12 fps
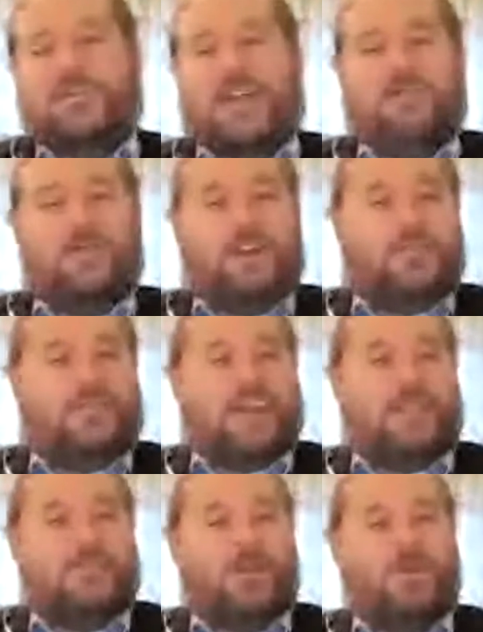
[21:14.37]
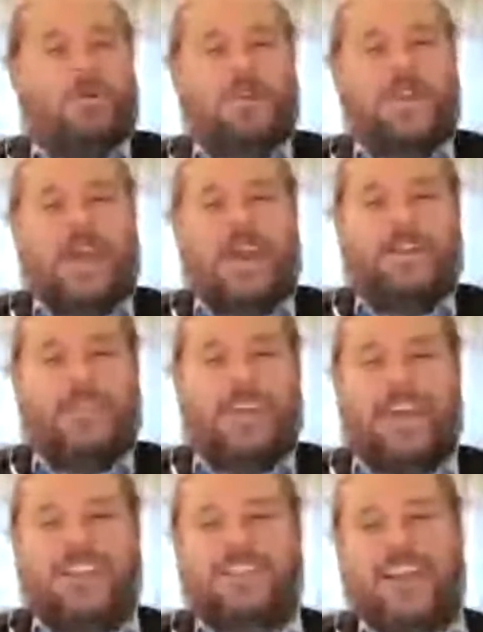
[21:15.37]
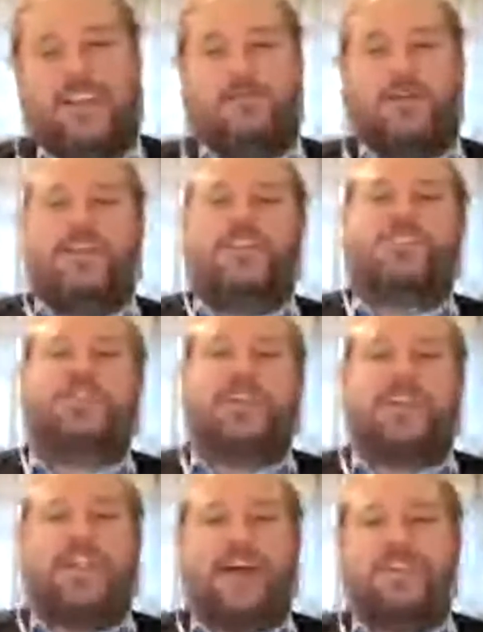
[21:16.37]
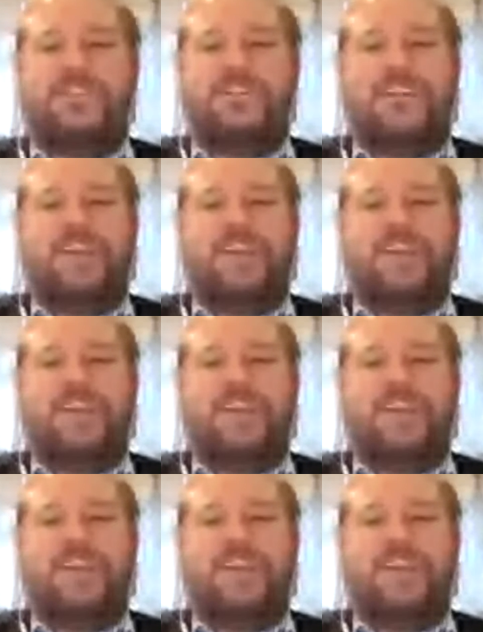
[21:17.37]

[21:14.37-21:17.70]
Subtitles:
I'm not holding anything against anybody in Trinidad.